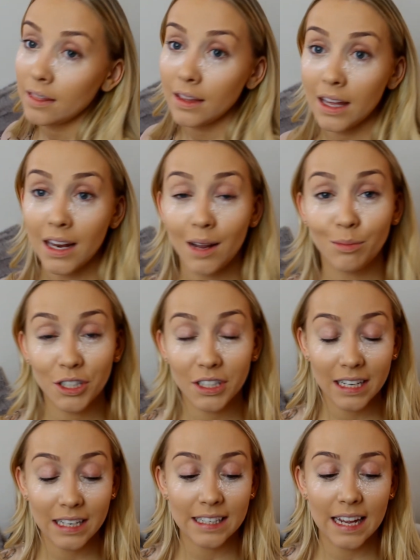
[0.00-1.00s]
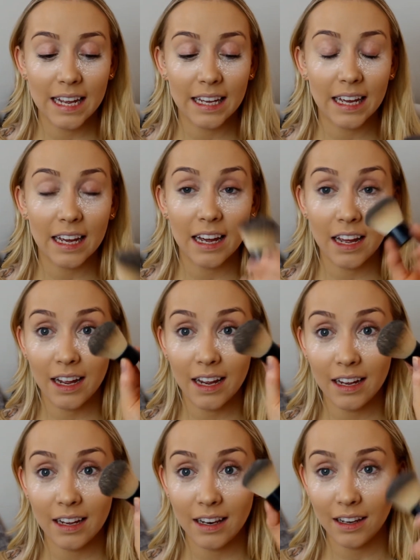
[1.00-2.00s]
Then I'm just going to take
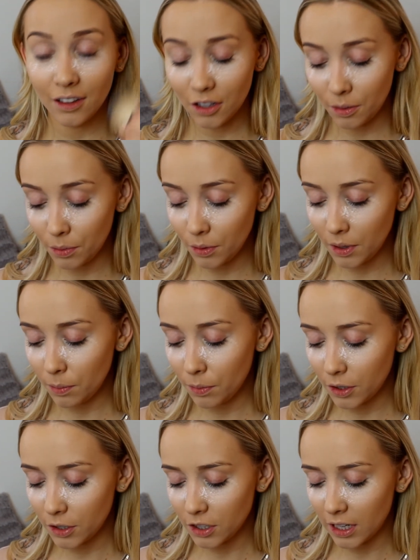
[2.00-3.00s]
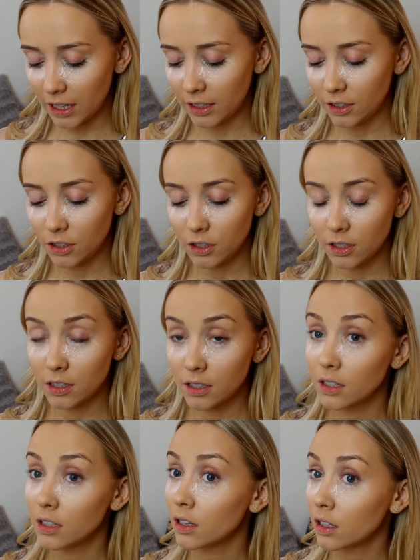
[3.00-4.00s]
a little kabuki brush and just